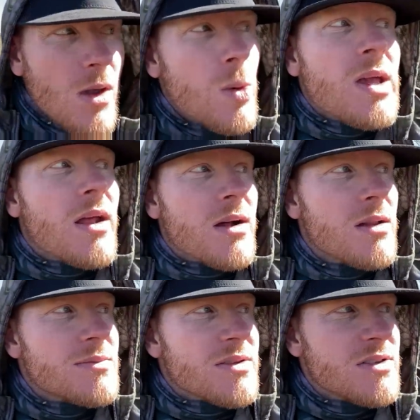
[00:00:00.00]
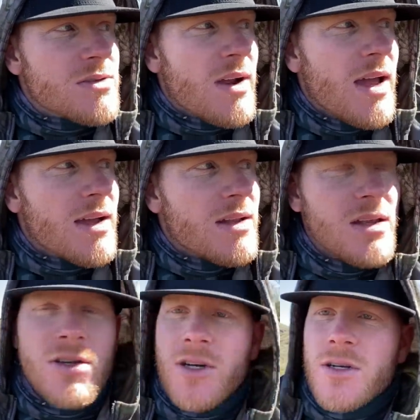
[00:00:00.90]
We got a glimpse of his rack
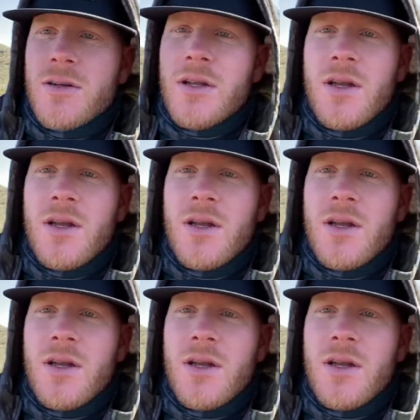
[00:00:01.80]
and he turned